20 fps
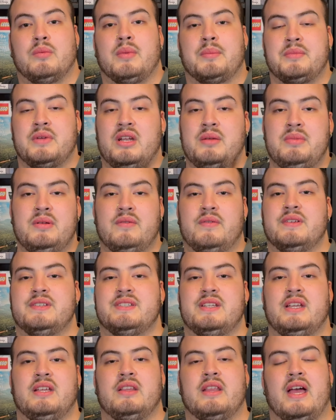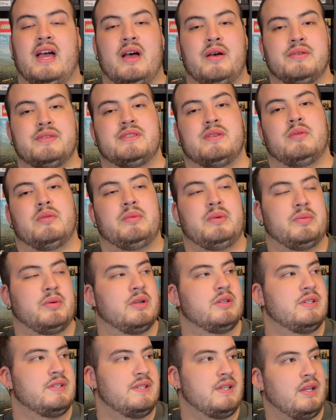I'm going to be visiting the house that we'll be
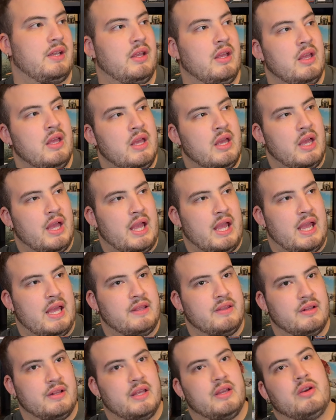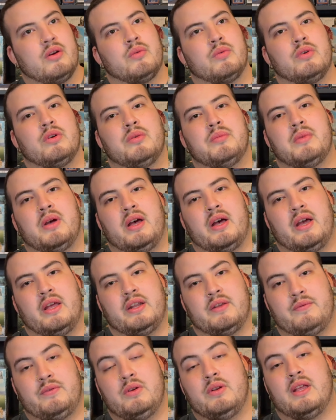purchasing and the Lego room in a
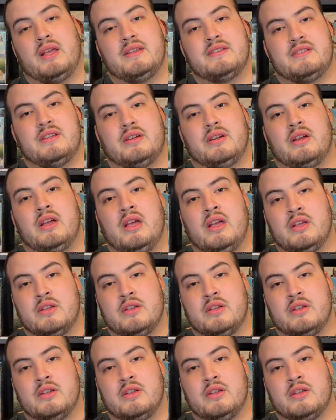few days here.